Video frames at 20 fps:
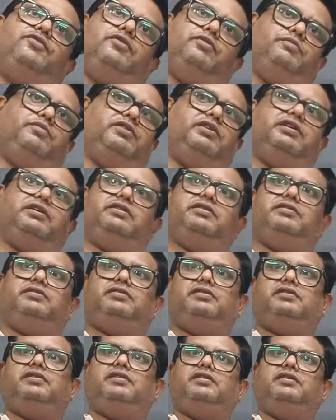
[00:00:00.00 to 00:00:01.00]
formula,
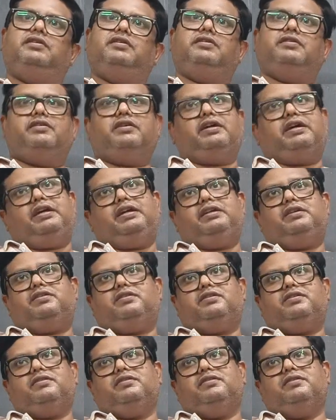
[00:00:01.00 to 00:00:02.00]
right?
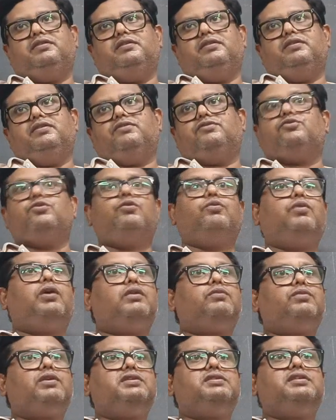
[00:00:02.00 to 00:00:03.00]
So
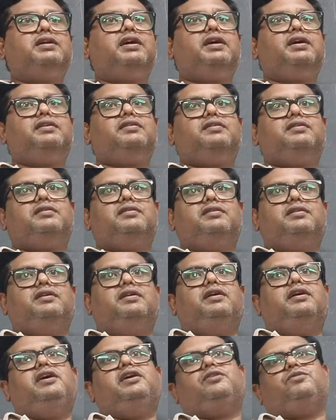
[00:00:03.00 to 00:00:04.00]
what was that?
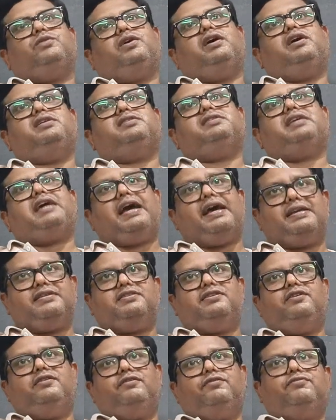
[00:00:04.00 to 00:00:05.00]
It was
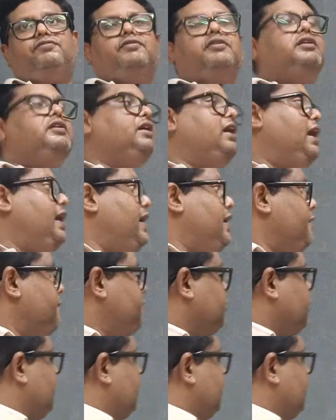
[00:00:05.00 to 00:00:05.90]
as if I am